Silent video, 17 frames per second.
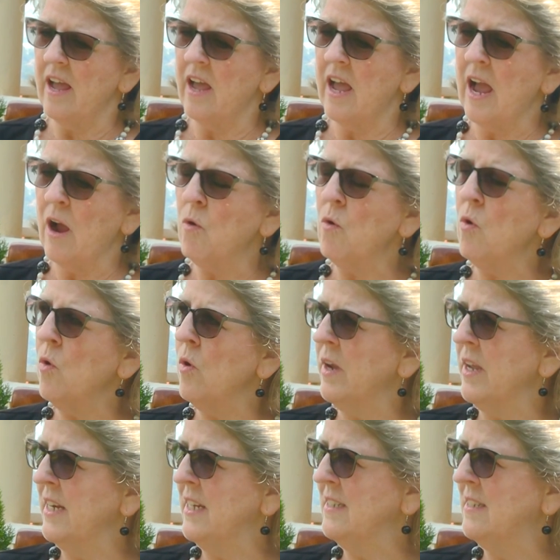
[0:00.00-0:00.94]
our
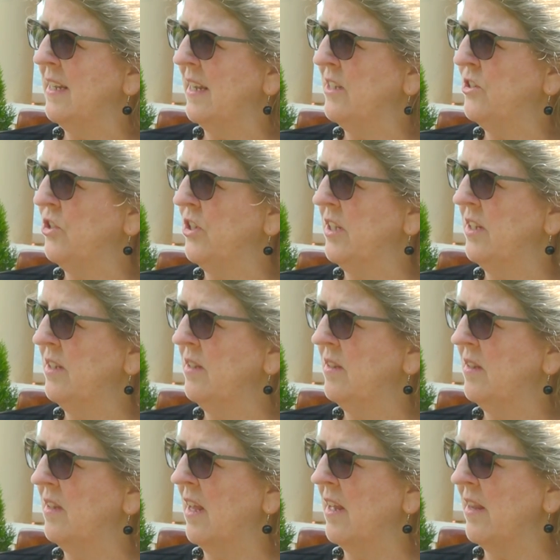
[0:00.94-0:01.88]
organization,
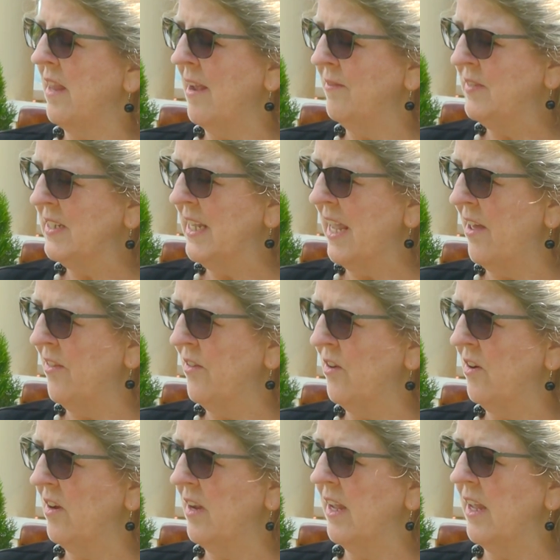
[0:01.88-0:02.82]
Live
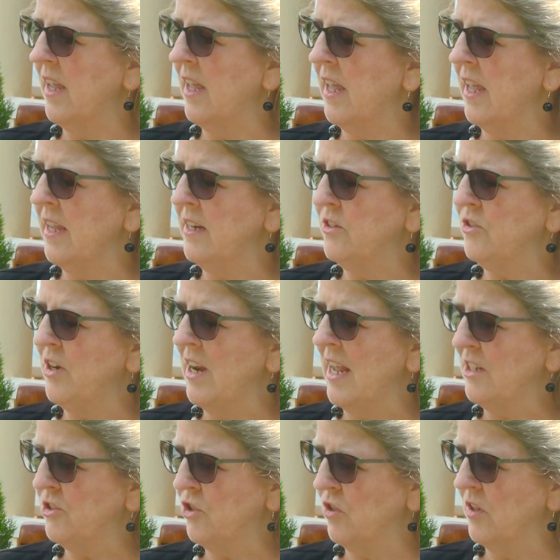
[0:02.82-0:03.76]
Together
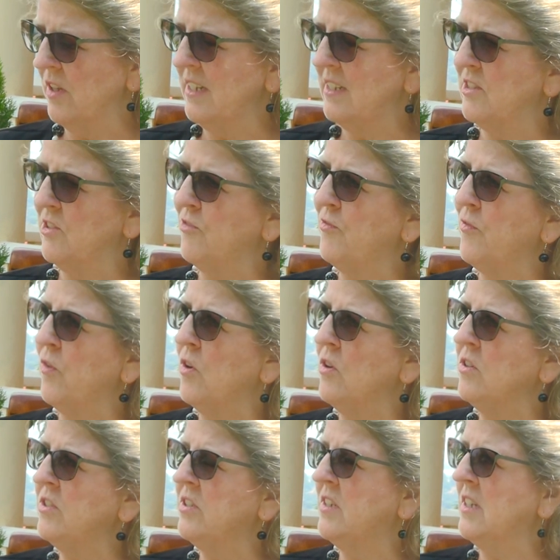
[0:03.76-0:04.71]
International, is the
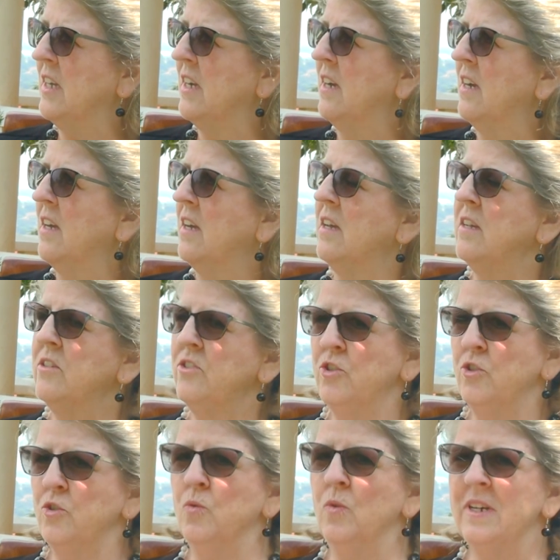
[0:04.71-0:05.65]
first
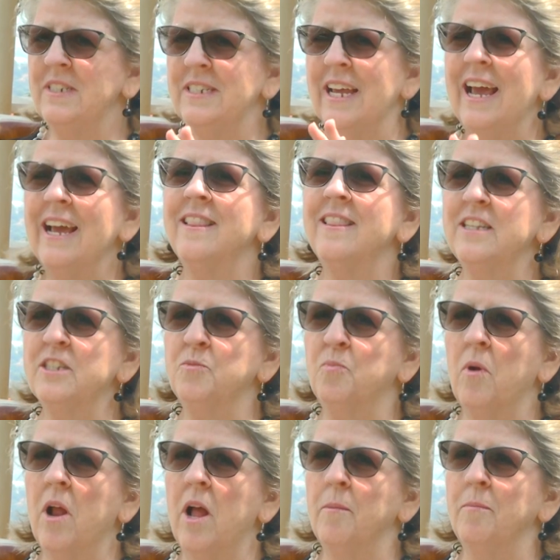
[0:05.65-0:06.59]
to attack this
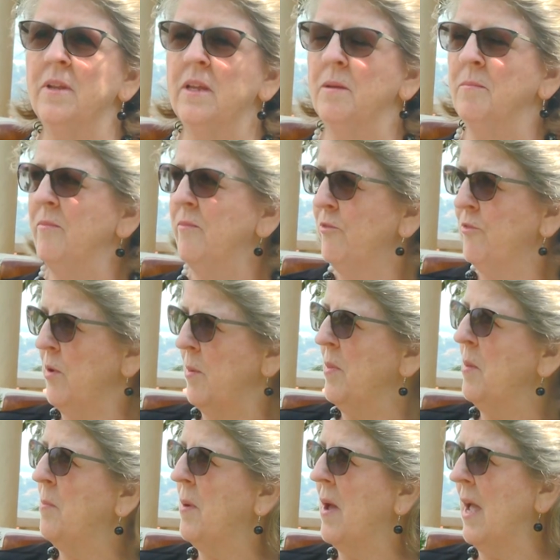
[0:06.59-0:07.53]
problem from
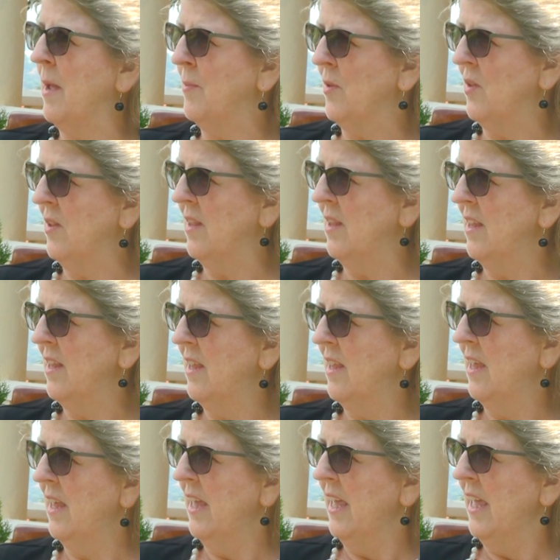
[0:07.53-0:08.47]
the Bible.
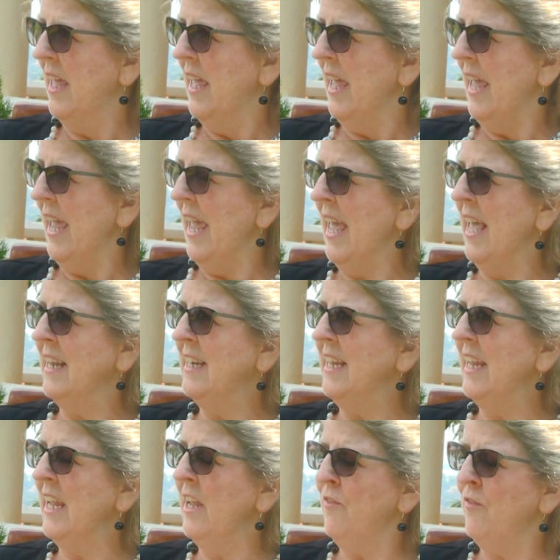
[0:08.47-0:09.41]
And
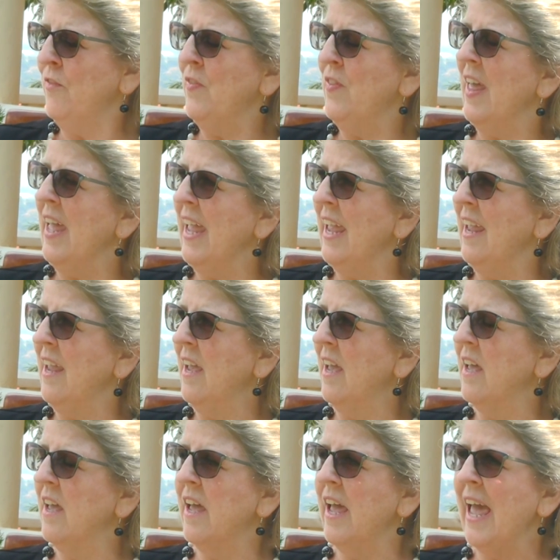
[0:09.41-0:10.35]
if they
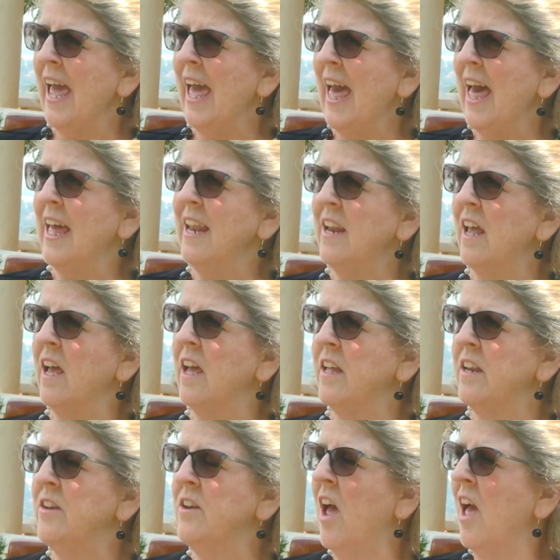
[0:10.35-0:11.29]
had
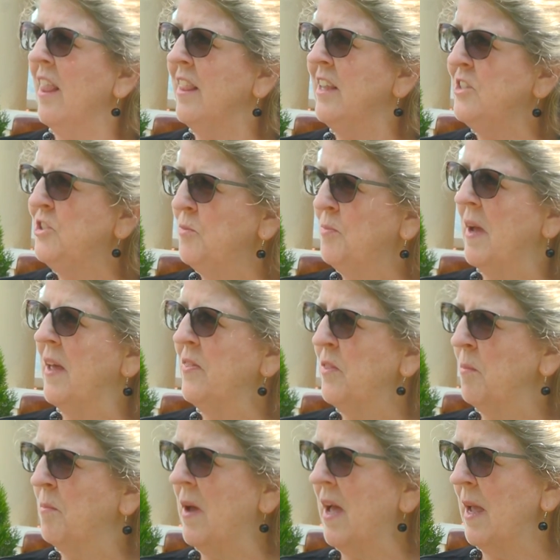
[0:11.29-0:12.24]
knowledge about
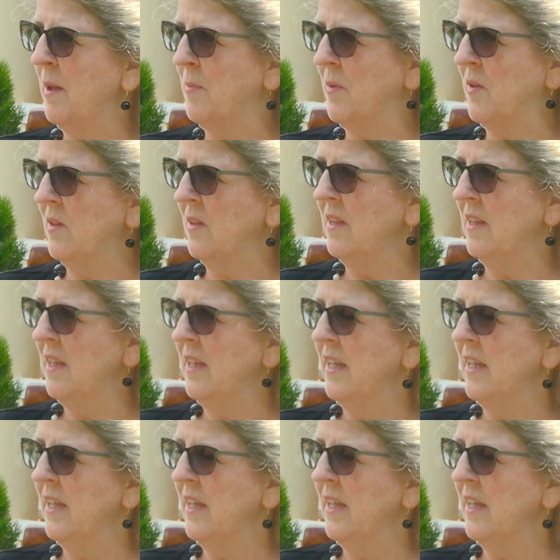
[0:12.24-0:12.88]
the Bible,